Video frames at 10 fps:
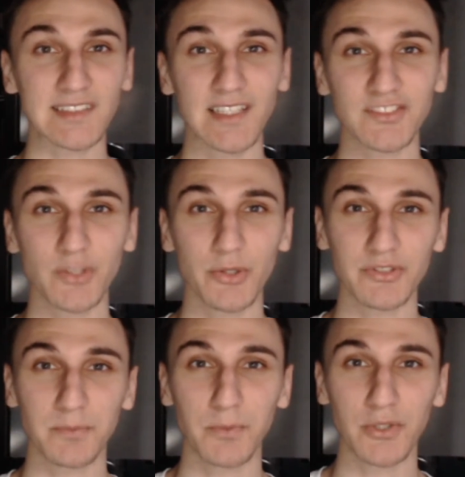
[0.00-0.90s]
I saw
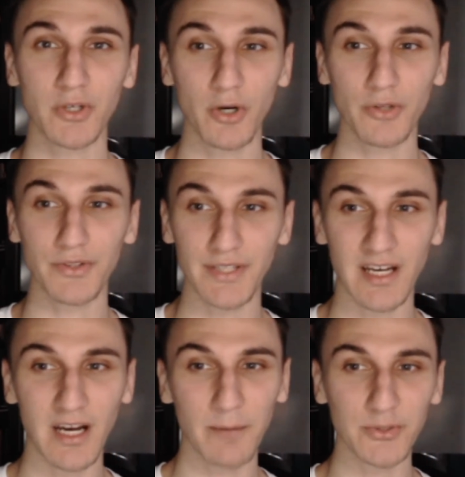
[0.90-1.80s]
there's a book called The
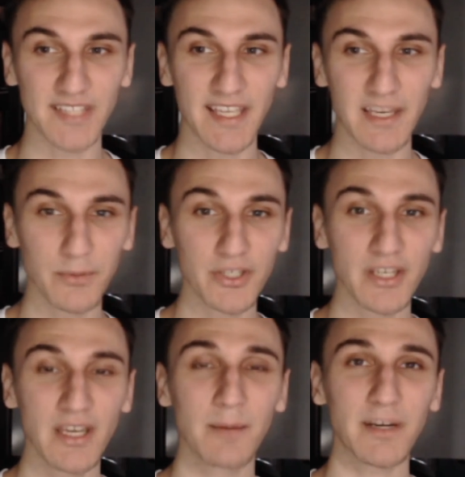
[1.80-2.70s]
Compost Handbook
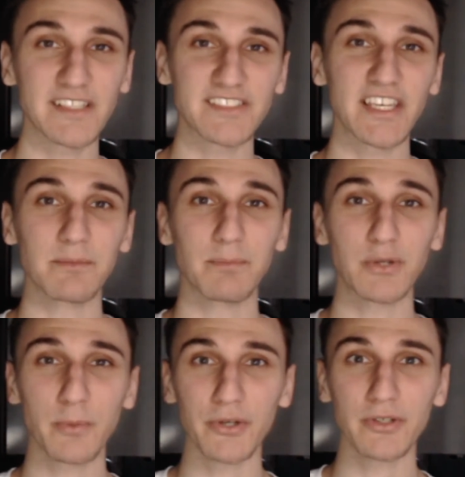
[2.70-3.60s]
by Jane
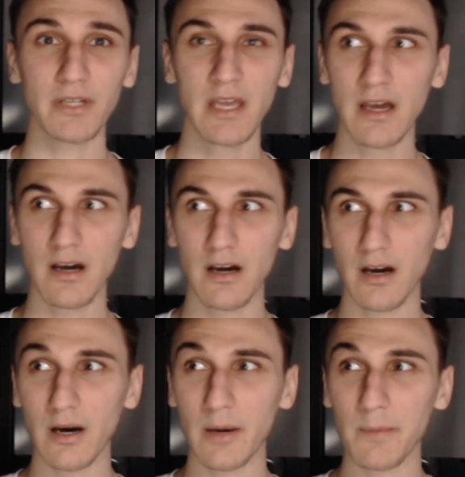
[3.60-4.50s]
Bilbert.
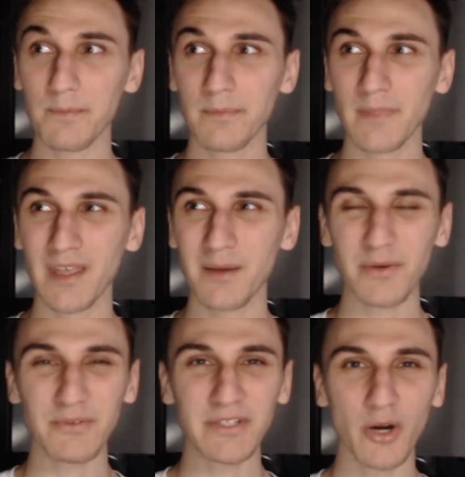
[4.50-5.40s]

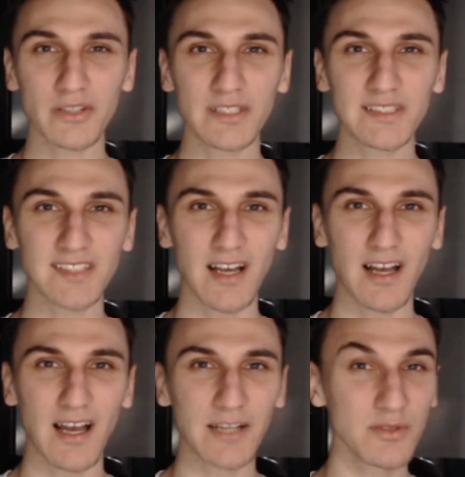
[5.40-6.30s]
But regardless,
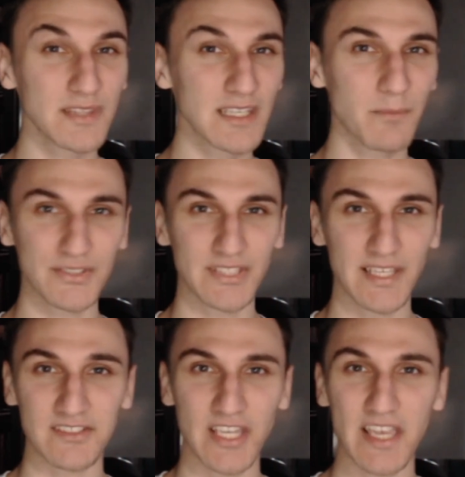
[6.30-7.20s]
I don't think much
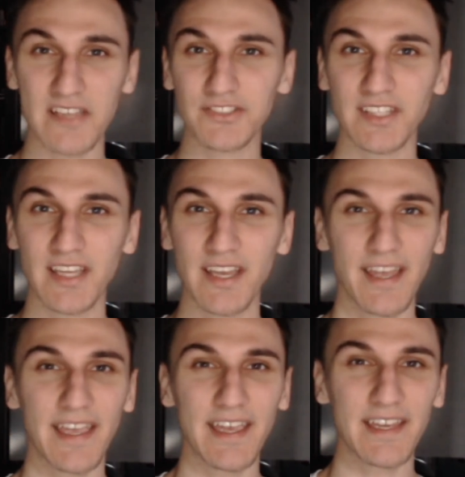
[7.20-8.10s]
has changed,
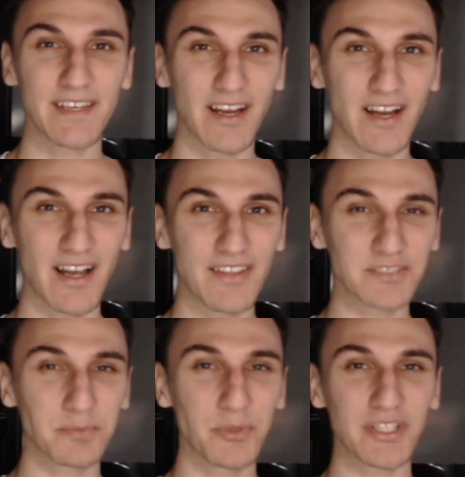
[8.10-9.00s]
and
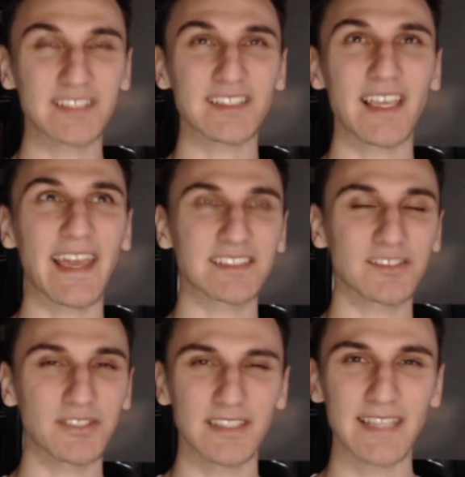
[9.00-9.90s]
this book is
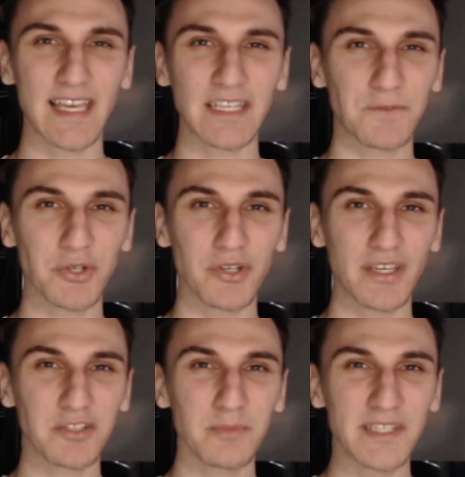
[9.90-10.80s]
excellent. Again, if you're
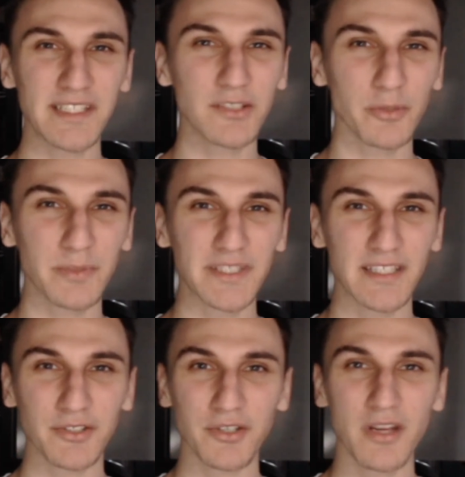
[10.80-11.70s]
intermediate or
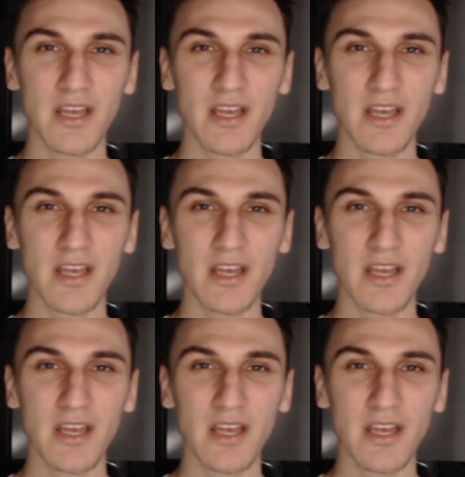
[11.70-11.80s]
beginner,